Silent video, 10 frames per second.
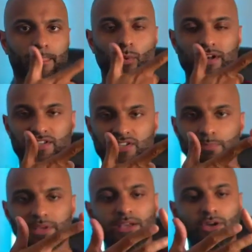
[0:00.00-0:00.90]
when to
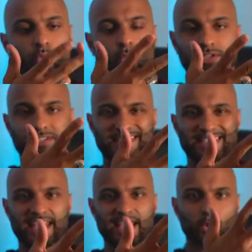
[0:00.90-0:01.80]
speak, what to
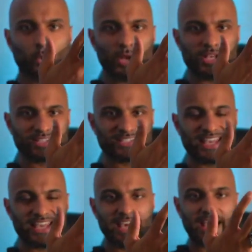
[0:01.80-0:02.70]
say, when to
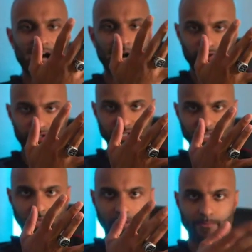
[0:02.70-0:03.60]
say it, how to
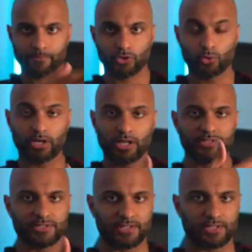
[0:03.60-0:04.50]
say it. You
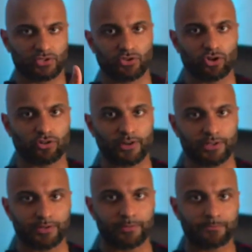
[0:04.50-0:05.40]
learn these things in The
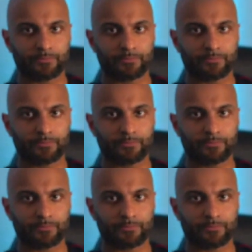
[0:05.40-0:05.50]
Godfather.